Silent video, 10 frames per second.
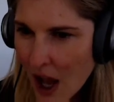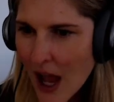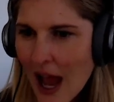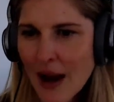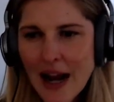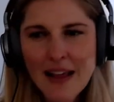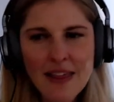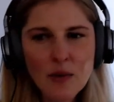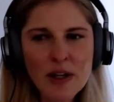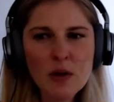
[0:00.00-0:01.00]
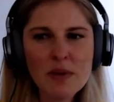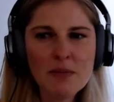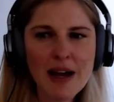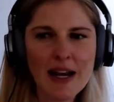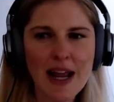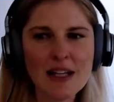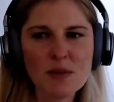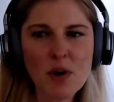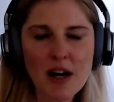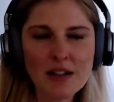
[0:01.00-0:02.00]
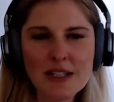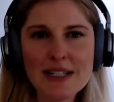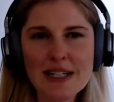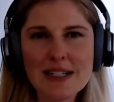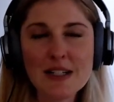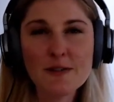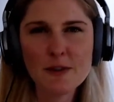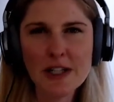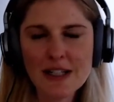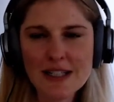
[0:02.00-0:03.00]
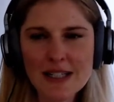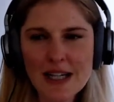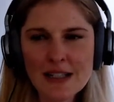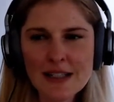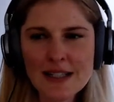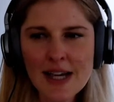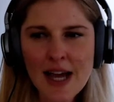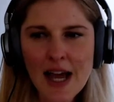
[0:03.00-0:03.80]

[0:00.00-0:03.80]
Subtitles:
And I think what you mean by enhanced product listings is free listings,